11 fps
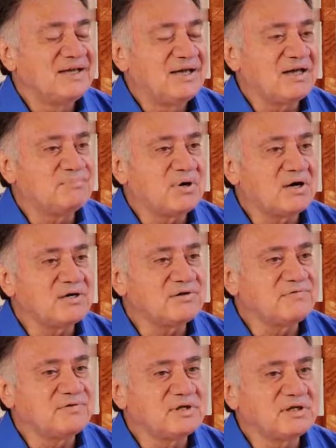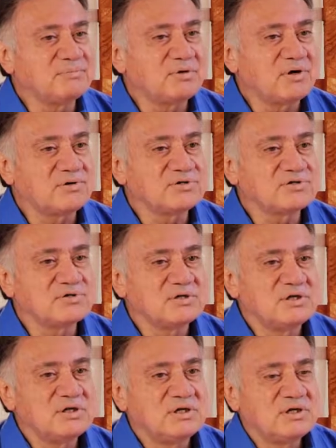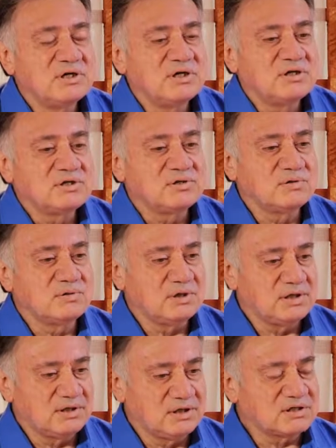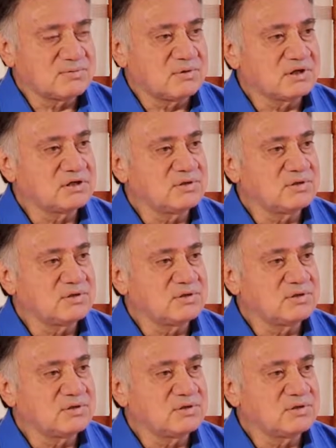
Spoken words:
And part of the approach to this work,